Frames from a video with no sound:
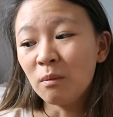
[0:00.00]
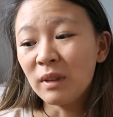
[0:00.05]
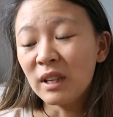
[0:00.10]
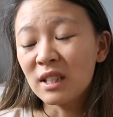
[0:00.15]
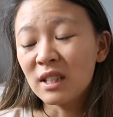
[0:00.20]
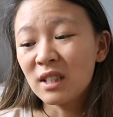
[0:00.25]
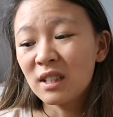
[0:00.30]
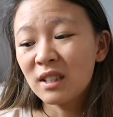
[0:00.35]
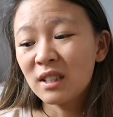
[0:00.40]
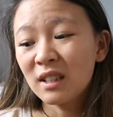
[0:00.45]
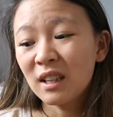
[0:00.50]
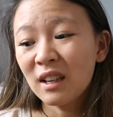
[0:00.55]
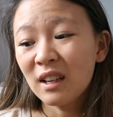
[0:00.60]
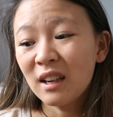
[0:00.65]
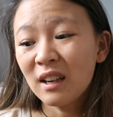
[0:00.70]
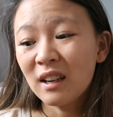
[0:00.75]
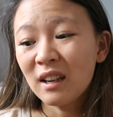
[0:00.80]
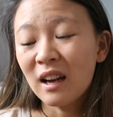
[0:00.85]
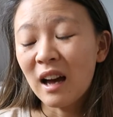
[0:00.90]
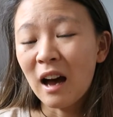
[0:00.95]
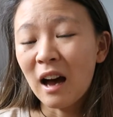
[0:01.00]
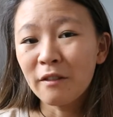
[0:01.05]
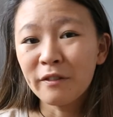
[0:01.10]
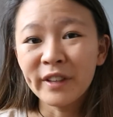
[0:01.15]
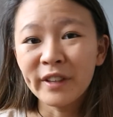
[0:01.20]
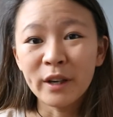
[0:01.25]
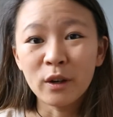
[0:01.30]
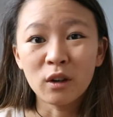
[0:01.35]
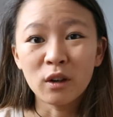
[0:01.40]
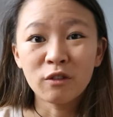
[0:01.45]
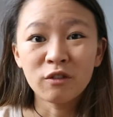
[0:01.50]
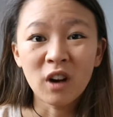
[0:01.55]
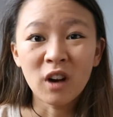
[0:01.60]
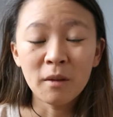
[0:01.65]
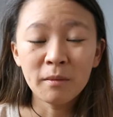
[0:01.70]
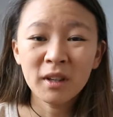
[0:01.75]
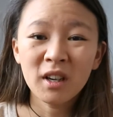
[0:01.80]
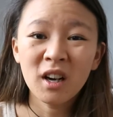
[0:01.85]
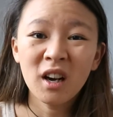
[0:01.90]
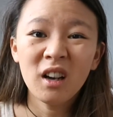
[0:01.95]
it's half an hour
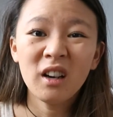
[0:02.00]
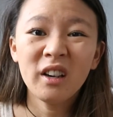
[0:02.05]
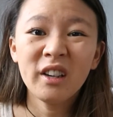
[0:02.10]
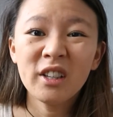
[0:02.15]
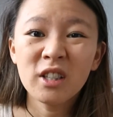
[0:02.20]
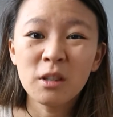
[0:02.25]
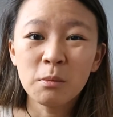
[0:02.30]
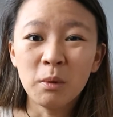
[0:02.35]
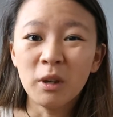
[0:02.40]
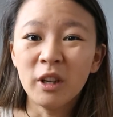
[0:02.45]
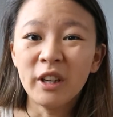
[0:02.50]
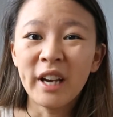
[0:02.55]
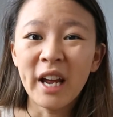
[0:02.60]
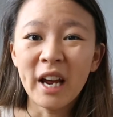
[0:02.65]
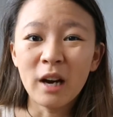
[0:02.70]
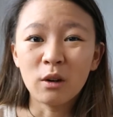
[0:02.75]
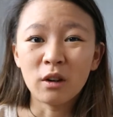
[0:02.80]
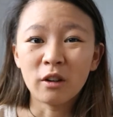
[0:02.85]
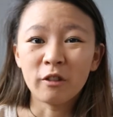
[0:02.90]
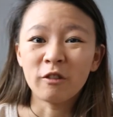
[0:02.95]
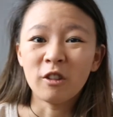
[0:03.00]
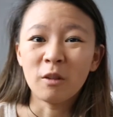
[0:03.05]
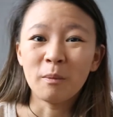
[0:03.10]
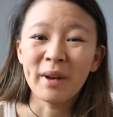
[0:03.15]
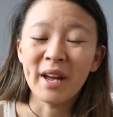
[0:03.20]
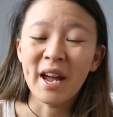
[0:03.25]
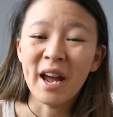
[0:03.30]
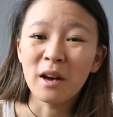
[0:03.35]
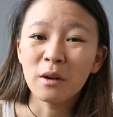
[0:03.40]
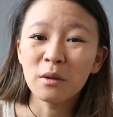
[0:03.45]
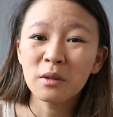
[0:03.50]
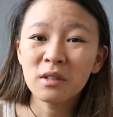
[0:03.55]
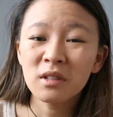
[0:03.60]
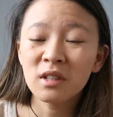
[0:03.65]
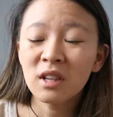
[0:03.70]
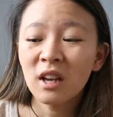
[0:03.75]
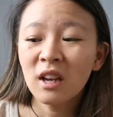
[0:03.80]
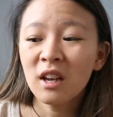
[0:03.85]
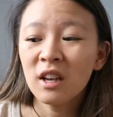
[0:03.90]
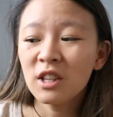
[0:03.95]
from the college but an hour from my
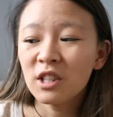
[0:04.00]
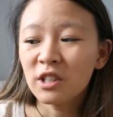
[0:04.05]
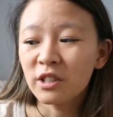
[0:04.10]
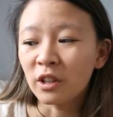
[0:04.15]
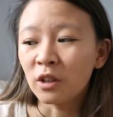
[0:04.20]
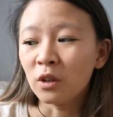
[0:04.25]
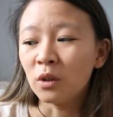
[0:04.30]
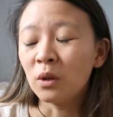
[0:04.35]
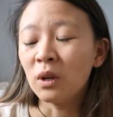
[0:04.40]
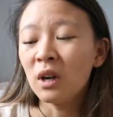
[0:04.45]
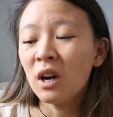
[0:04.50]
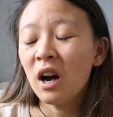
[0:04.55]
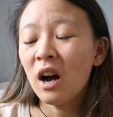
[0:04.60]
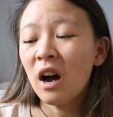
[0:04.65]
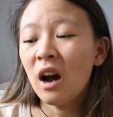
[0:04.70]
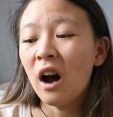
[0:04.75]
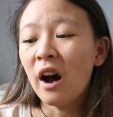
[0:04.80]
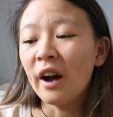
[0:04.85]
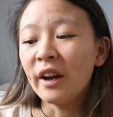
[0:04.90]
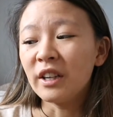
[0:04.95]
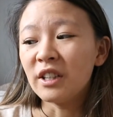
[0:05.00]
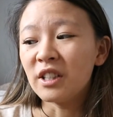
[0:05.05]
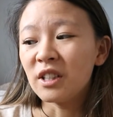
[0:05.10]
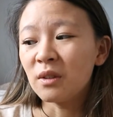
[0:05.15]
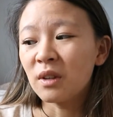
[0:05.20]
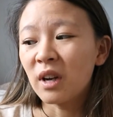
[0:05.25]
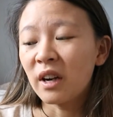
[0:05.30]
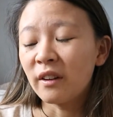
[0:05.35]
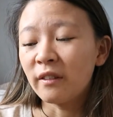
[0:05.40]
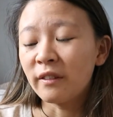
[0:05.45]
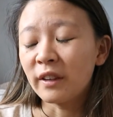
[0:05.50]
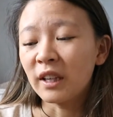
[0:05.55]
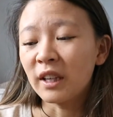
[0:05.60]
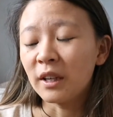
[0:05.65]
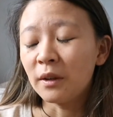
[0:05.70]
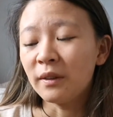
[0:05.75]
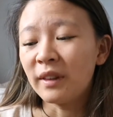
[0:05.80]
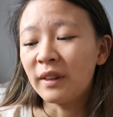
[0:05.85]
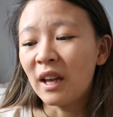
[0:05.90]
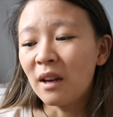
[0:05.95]
house. So I do kind of
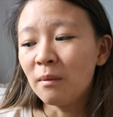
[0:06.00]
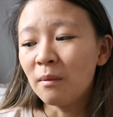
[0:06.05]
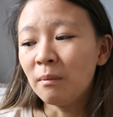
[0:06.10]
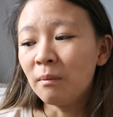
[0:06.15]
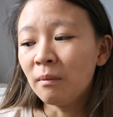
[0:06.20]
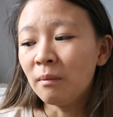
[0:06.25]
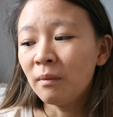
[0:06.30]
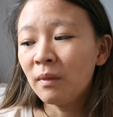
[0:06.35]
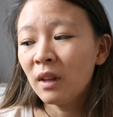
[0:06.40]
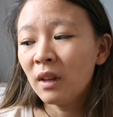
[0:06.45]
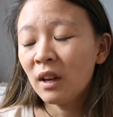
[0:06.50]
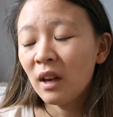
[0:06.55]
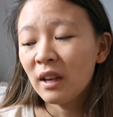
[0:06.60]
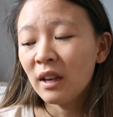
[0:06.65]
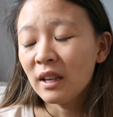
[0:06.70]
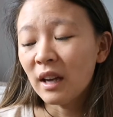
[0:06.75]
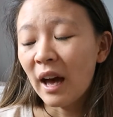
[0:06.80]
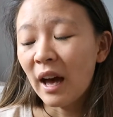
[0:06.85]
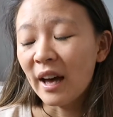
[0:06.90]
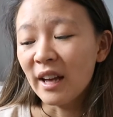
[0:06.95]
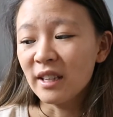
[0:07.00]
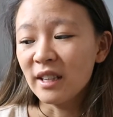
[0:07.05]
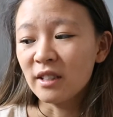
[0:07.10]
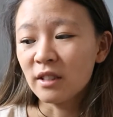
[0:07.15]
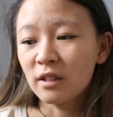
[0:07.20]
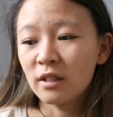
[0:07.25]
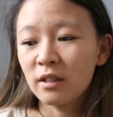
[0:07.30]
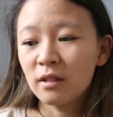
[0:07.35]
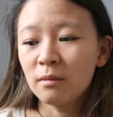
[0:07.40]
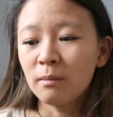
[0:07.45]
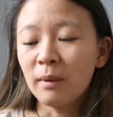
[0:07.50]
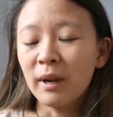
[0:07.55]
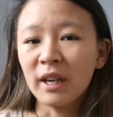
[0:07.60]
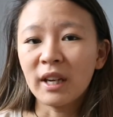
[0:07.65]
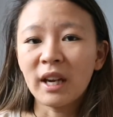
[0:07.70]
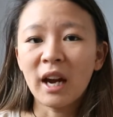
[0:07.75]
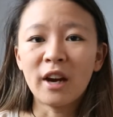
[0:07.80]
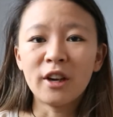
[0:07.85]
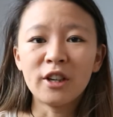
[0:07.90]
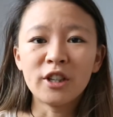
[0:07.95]
include them as my
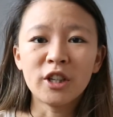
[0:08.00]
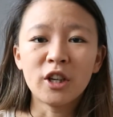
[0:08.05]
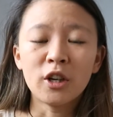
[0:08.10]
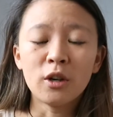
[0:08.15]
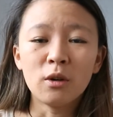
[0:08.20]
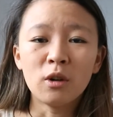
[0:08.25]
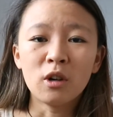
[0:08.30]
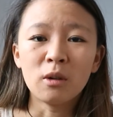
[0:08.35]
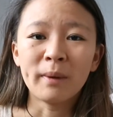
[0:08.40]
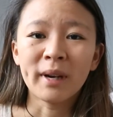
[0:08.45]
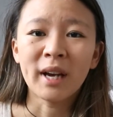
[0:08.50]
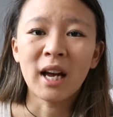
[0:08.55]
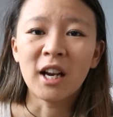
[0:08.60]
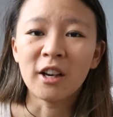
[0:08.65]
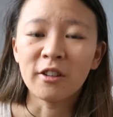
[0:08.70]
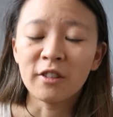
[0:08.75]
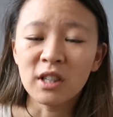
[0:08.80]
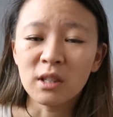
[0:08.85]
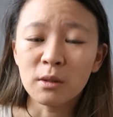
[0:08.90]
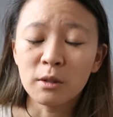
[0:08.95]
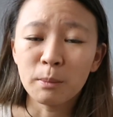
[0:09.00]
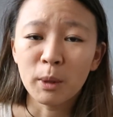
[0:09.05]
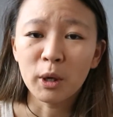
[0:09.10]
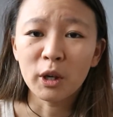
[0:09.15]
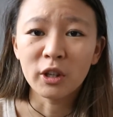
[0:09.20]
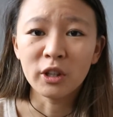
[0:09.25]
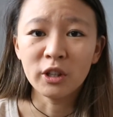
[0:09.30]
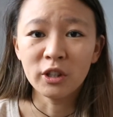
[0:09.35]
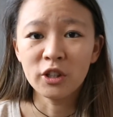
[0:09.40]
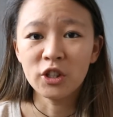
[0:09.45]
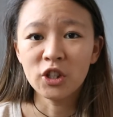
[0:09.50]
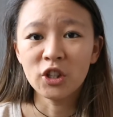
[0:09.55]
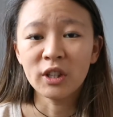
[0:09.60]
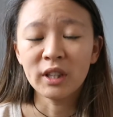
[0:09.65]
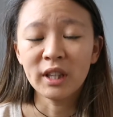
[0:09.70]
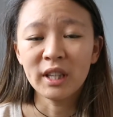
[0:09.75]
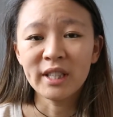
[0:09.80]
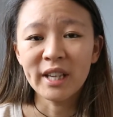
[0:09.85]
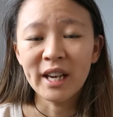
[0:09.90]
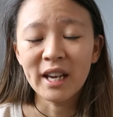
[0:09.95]
cardio or my calories burned
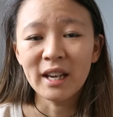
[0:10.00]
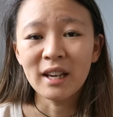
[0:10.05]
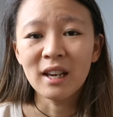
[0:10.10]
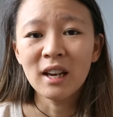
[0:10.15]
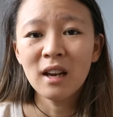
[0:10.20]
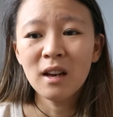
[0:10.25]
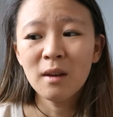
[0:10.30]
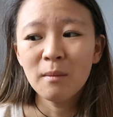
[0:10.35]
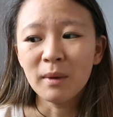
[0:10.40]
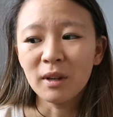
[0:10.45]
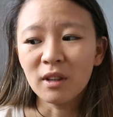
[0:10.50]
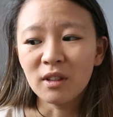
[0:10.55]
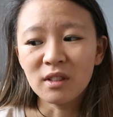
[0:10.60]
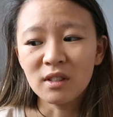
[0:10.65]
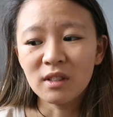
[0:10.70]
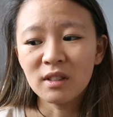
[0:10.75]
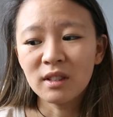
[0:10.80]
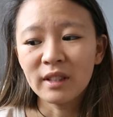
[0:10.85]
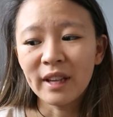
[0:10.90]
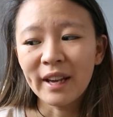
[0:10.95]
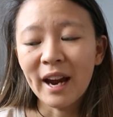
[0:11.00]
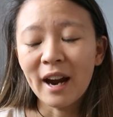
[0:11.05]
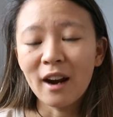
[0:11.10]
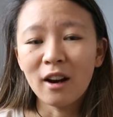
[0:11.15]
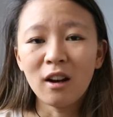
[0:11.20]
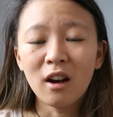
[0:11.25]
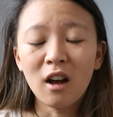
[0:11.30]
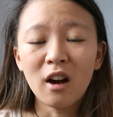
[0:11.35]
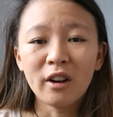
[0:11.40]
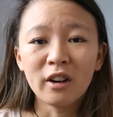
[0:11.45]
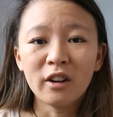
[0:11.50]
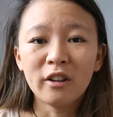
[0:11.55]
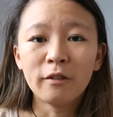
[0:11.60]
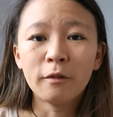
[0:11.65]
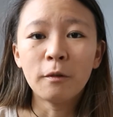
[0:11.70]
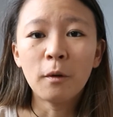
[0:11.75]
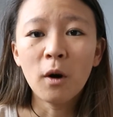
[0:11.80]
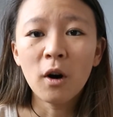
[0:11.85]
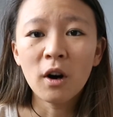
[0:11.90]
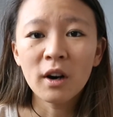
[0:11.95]
during the day, because they are long
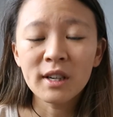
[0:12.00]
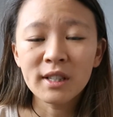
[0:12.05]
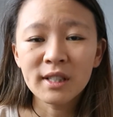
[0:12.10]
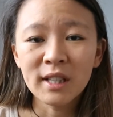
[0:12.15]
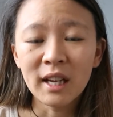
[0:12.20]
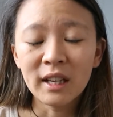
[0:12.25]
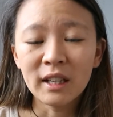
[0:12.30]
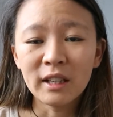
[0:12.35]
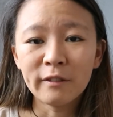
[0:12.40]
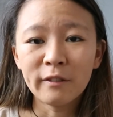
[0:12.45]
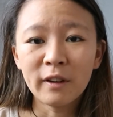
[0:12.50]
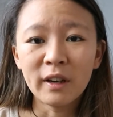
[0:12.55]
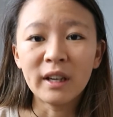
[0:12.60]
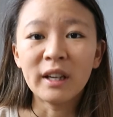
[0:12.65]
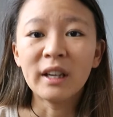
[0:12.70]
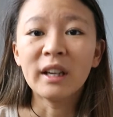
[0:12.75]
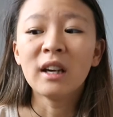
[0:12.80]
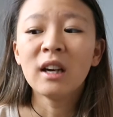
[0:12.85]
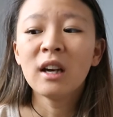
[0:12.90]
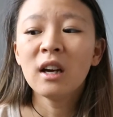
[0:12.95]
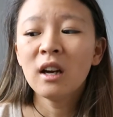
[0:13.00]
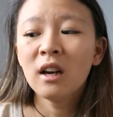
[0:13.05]
enough walks, and if I